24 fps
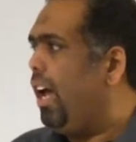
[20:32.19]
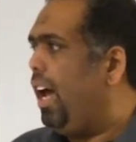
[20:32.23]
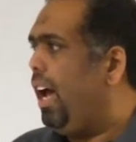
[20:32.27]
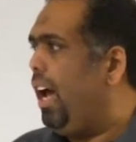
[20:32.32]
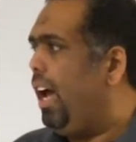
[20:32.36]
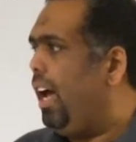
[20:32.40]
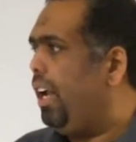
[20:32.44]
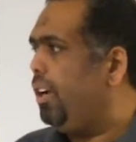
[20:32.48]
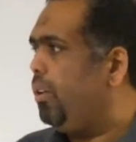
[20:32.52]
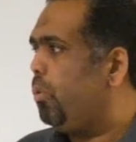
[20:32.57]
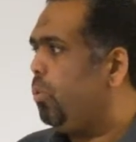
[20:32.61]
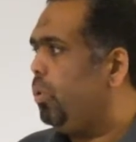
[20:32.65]

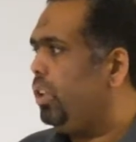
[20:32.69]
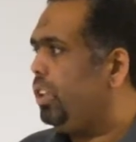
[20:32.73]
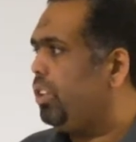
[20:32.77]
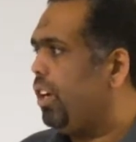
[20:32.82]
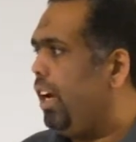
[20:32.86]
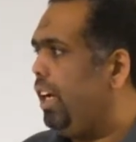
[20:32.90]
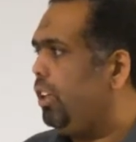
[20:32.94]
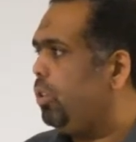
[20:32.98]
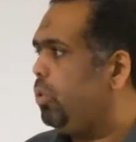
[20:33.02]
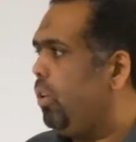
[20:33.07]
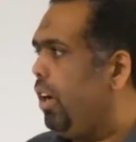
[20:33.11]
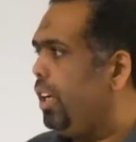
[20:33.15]
And we're
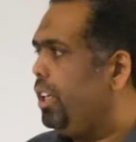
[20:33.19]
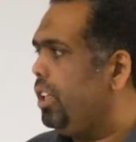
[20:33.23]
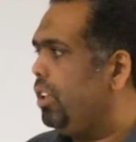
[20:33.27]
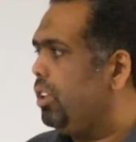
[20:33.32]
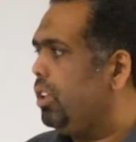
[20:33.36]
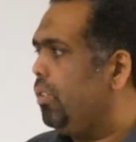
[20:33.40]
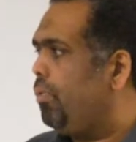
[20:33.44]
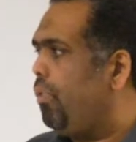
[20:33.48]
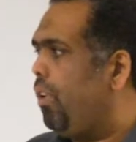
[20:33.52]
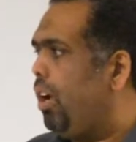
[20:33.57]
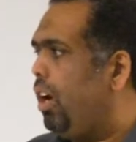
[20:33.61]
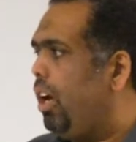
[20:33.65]
trying to
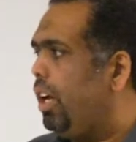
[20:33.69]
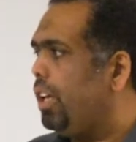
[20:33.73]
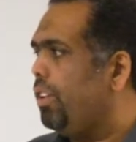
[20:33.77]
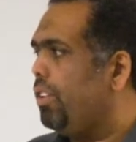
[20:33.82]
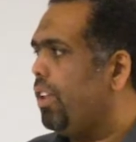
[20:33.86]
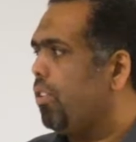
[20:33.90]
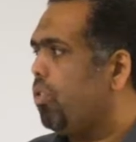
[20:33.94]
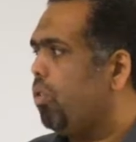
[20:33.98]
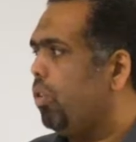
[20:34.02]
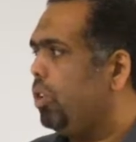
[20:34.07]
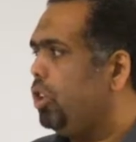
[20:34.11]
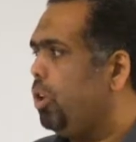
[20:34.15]
identify
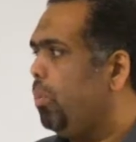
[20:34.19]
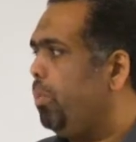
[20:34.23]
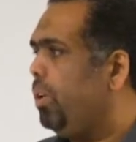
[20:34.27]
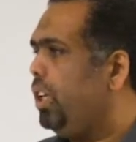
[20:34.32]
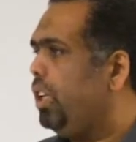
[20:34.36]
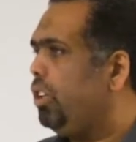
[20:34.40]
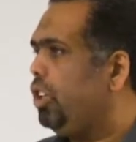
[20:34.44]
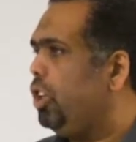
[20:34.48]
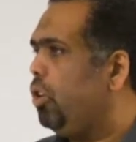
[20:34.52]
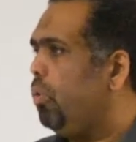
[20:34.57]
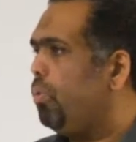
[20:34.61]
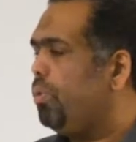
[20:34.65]
the
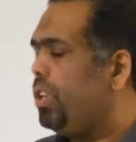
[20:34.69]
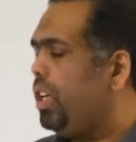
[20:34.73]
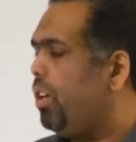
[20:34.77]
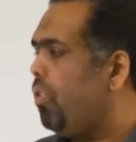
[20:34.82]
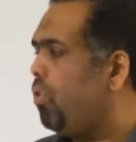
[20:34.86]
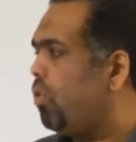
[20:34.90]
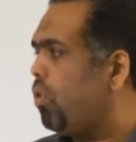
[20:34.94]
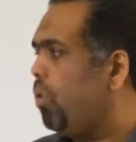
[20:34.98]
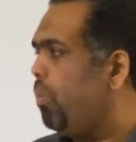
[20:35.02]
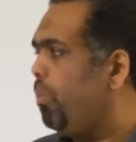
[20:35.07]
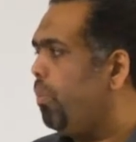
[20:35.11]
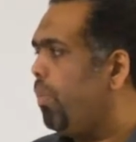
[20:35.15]
solubility of
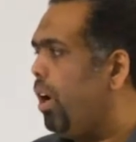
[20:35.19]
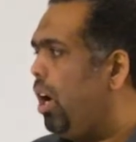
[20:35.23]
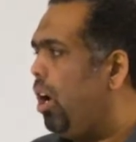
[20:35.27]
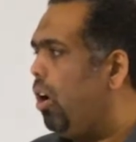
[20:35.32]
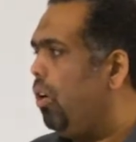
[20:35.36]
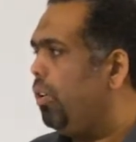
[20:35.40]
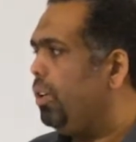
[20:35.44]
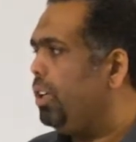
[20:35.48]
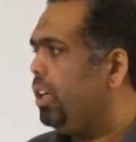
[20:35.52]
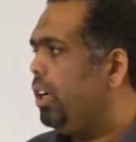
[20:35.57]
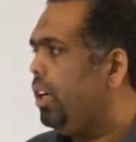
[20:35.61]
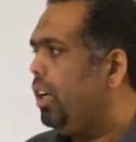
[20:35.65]
these
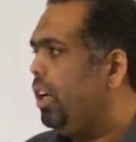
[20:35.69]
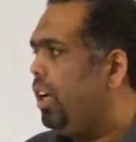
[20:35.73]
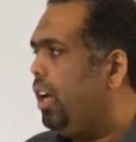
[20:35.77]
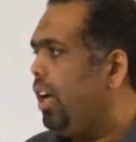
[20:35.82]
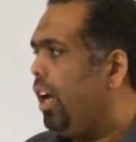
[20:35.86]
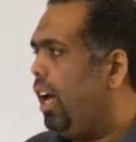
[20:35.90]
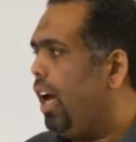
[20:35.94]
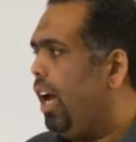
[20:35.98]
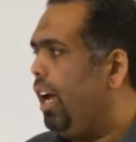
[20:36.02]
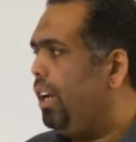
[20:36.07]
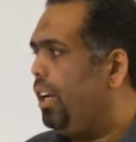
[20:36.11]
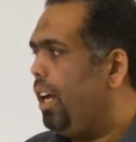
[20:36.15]
compounds
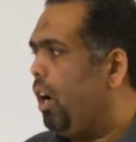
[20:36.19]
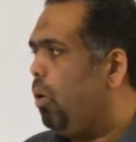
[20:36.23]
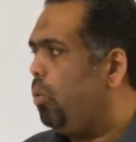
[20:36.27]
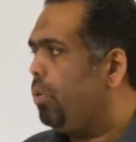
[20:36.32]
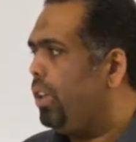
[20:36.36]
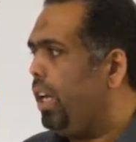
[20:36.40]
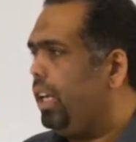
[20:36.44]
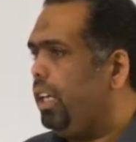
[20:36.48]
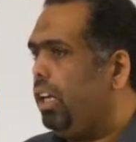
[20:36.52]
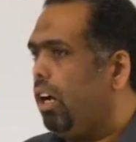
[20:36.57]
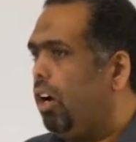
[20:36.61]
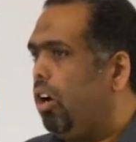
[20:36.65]
and how
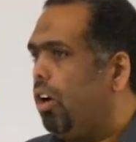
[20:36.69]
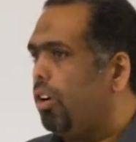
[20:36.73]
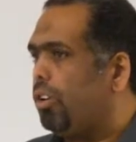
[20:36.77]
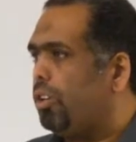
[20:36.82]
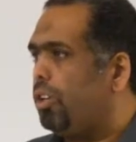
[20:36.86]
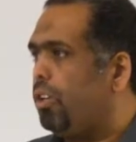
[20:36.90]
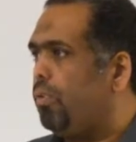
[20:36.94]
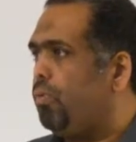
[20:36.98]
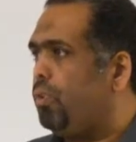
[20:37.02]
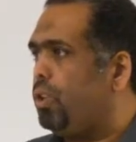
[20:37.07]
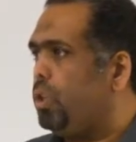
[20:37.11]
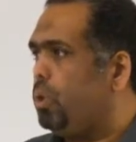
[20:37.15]
they are
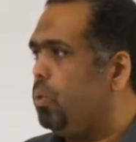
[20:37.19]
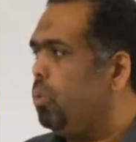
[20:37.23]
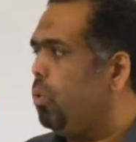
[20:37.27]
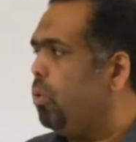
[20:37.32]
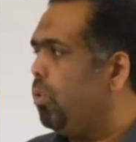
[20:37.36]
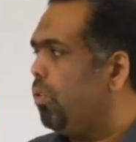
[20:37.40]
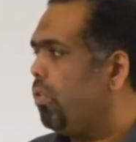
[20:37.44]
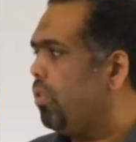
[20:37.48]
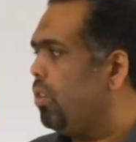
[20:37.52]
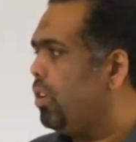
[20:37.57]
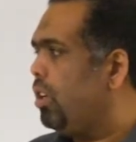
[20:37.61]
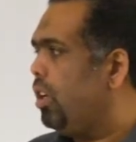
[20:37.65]

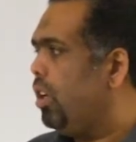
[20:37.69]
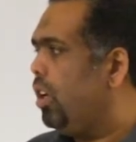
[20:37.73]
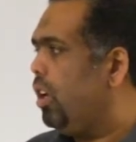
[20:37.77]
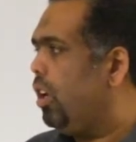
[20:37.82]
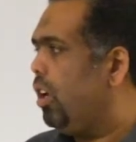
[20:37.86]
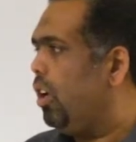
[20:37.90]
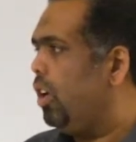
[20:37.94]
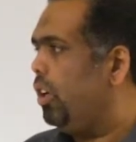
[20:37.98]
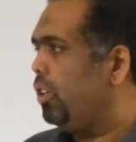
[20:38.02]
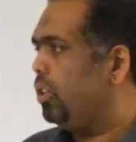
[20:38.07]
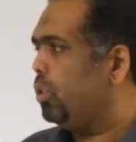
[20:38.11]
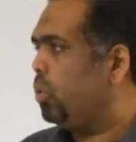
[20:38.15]
diffused
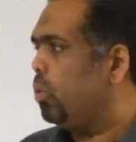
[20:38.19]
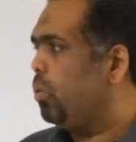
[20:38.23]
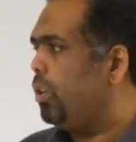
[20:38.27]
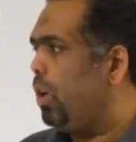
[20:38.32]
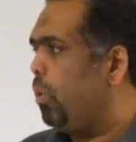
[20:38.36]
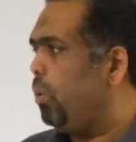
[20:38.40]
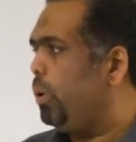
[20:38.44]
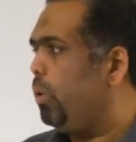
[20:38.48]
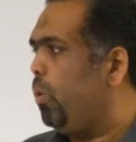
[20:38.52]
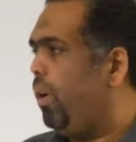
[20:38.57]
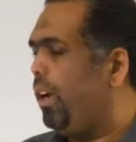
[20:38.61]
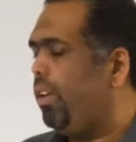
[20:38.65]
into
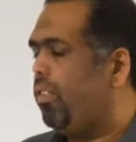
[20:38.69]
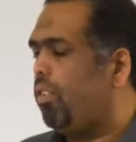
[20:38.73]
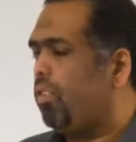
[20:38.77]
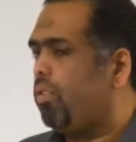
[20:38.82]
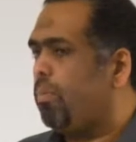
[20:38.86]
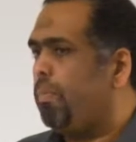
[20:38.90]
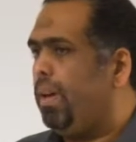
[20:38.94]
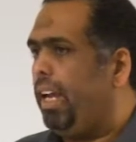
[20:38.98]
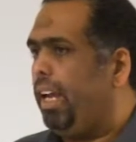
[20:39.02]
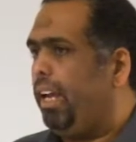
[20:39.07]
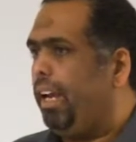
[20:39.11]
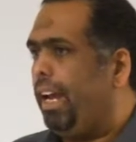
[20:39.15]
the
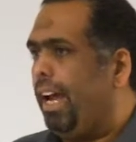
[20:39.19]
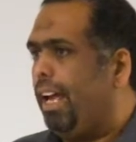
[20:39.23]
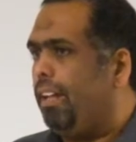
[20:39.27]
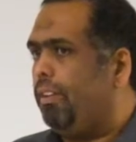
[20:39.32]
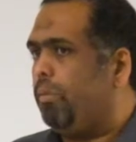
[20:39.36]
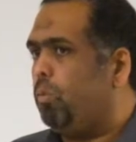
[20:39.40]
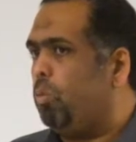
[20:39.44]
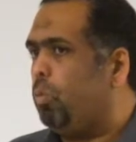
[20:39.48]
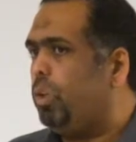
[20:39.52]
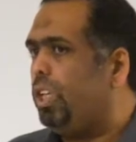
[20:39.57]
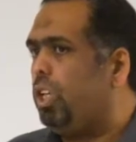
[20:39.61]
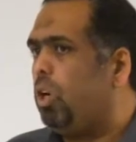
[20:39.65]
Nueces Bay.
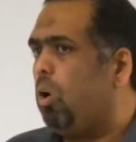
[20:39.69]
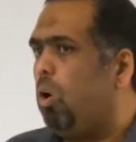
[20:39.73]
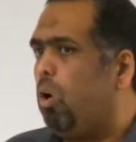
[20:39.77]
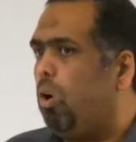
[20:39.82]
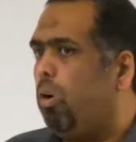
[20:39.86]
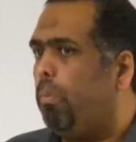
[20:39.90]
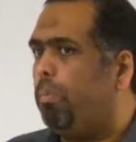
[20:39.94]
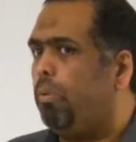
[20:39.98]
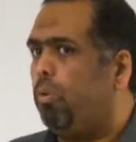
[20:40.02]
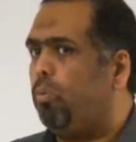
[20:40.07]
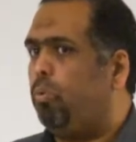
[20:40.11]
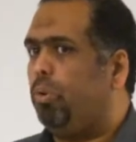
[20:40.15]
And we
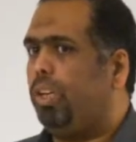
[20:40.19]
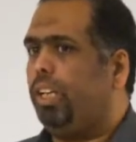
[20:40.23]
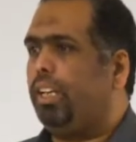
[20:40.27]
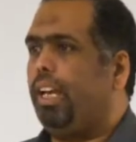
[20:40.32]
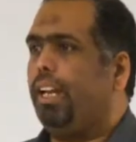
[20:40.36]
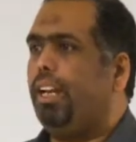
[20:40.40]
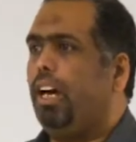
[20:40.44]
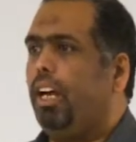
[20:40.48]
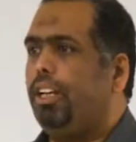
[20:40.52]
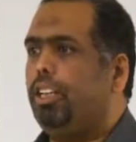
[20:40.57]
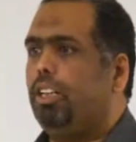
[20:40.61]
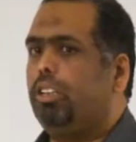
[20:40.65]
hope if we
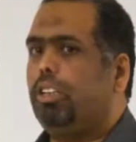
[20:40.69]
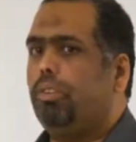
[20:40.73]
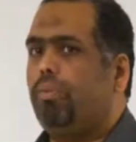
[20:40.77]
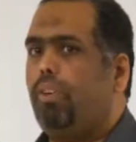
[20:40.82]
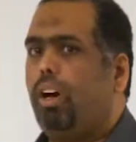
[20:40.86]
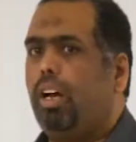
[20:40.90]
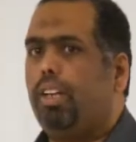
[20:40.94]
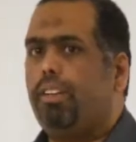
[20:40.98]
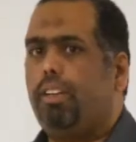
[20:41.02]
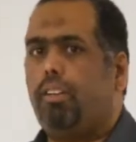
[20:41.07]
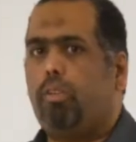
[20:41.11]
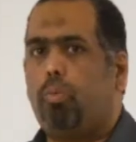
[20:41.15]
can
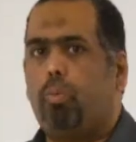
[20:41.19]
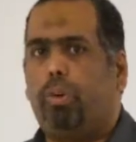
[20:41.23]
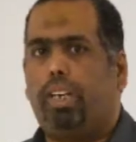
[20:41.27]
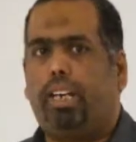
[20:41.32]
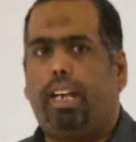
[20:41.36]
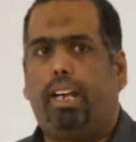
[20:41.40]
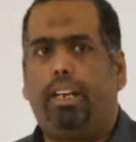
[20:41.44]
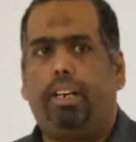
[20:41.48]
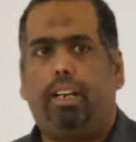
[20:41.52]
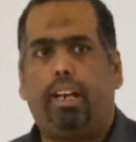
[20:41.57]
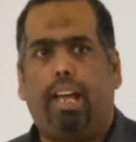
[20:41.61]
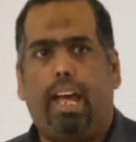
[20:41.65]
identify this, we
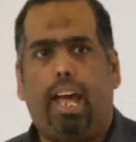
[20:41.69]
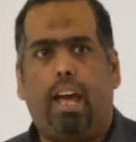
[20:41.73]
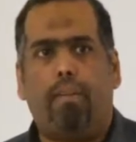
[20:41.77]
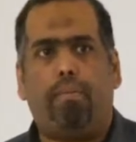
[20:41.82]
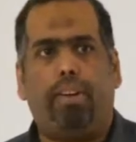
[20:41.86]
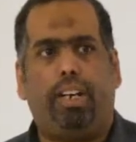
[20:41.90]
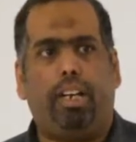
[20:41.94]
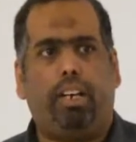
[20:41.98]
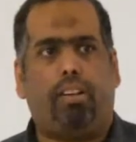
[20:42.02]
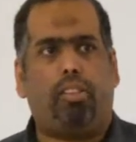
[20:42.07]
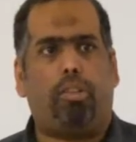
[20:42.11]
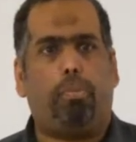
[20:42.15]
can
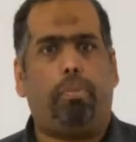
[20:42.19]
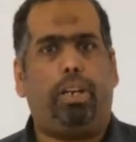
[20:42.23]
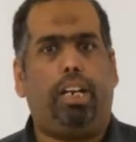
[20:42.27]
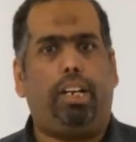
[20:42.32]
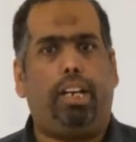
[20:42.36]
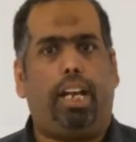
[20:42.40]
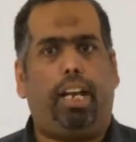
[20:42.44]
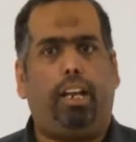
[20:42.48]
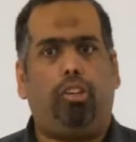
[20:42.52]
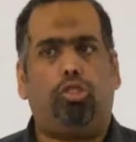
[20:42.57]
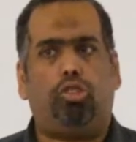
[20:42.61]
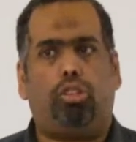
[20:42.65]
have an
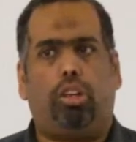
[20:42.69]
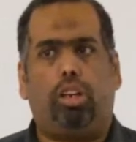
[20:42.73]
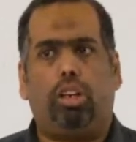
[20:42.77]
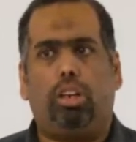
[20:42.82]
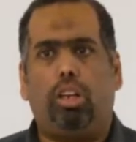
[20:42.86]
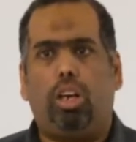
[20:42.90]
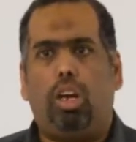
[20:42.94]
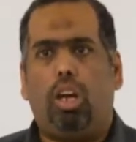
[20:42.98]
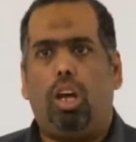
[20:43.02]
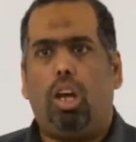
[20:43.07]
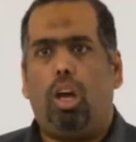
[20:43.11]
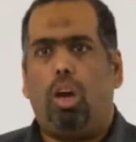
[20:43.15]

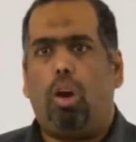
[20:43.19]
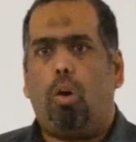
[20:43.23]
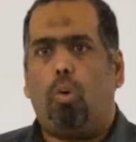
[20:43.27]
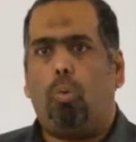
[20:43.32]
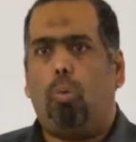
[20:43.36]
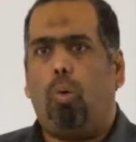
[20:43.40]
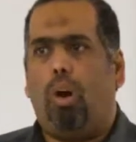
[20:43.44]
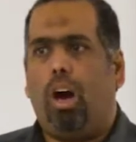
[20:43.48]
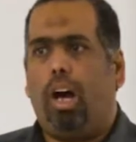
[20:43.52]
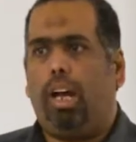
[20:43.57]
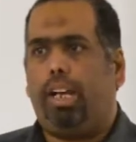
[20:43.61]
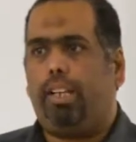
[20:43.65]
explanation
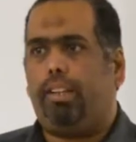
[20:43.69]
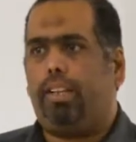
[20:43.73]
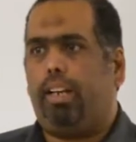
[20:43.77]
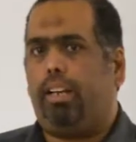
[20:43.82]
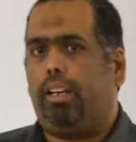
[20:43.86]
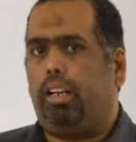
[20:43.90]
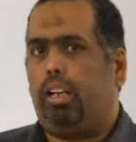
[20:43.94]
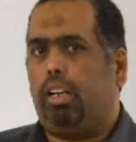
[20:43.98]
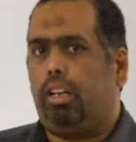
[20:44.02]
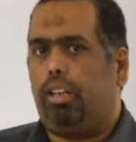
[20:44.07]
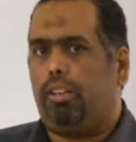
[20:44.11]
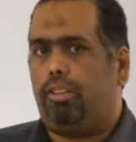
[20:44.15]
why
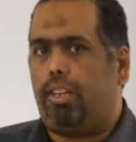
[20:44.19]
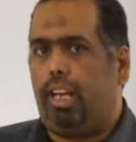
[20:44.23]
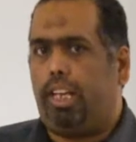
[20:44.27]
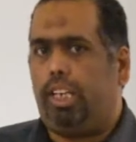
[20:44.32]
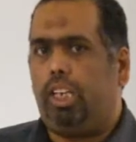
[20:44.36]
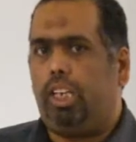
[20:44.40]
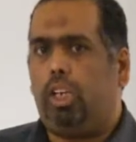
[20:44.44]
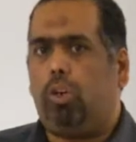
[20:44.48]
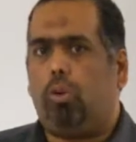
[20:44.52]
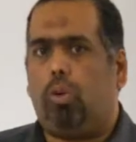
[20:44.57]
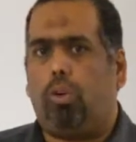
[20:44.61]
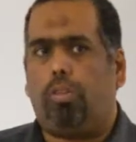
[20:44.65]
the
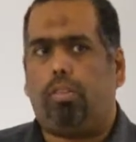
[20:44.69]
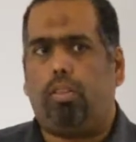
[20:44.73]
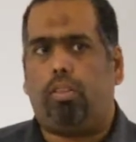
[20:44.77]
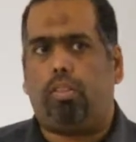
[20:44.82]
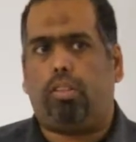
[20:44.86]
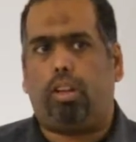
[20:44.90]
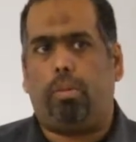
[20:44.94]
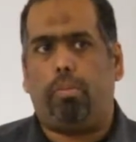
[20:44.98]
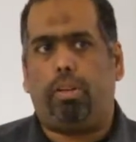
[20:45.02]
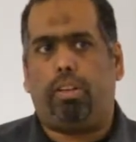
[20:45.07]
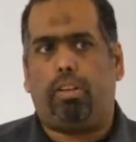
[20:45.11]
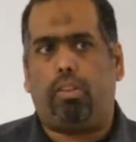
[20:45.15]

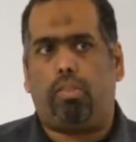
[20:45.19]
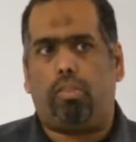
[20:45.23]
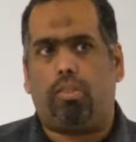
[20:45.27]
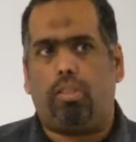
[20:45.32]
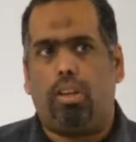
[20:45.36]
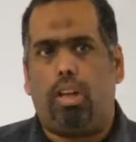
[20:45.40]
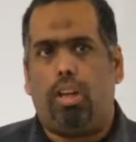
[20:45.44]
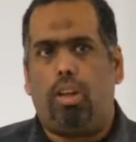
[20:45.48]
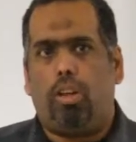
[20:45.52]
ecosystem it is